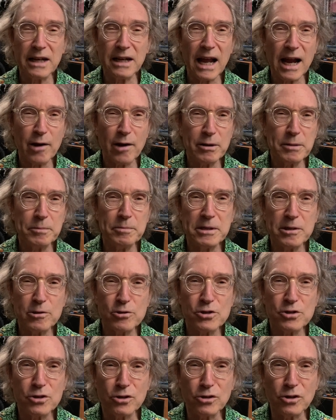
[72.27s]
Harry
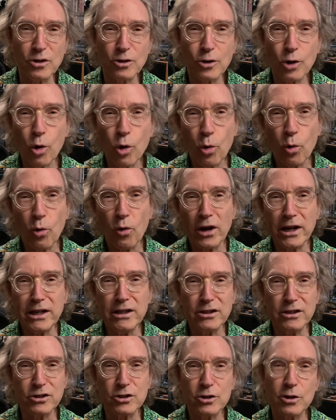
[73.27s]
Pearson
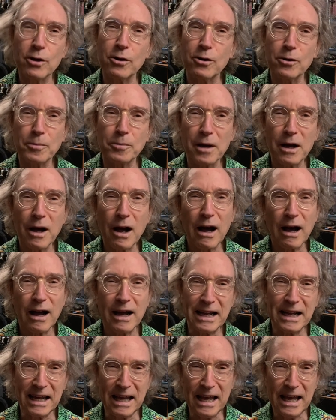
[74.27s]
coined the term
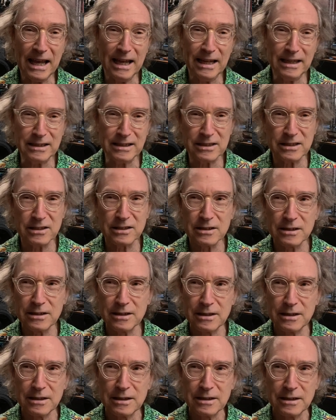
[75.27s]
high-end.
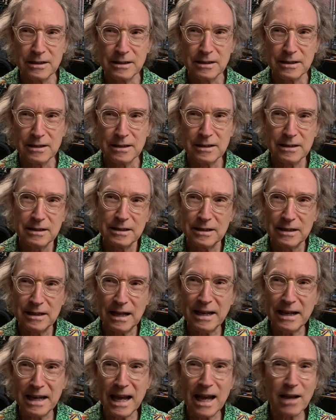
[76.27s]

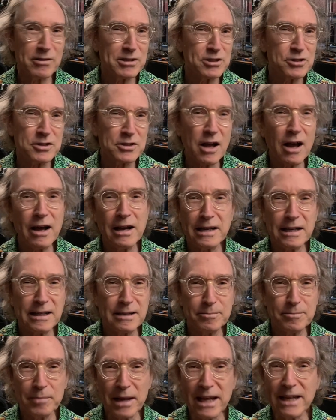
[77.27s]
And now there's
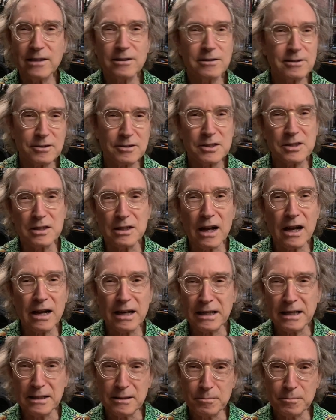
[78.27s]
high-end bagels and
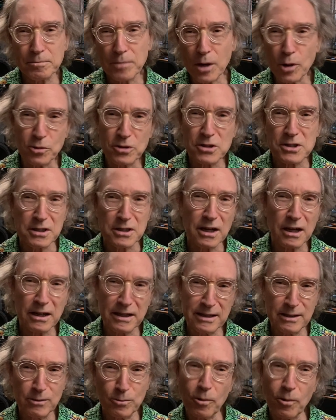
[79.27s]
high-end boats and
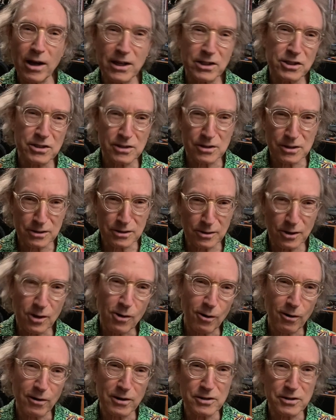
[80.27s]
high-end watches and
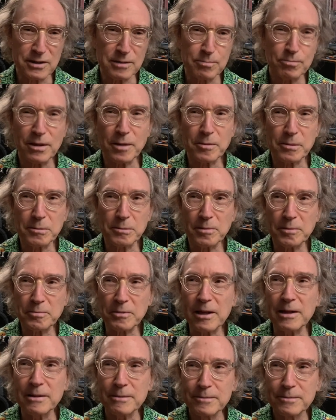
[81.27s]
cars and blah, blah, blah,
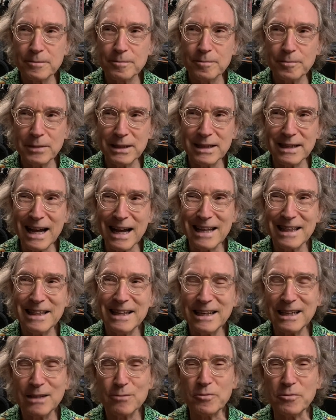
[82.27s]
blah. But I
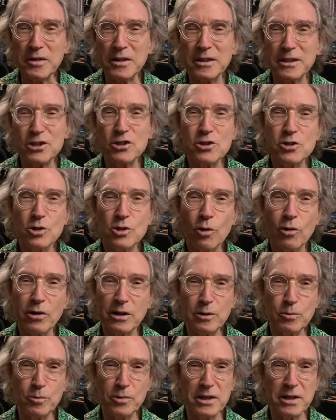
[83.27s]
think it really
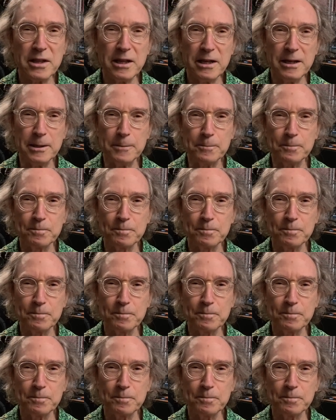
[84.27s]
started with him.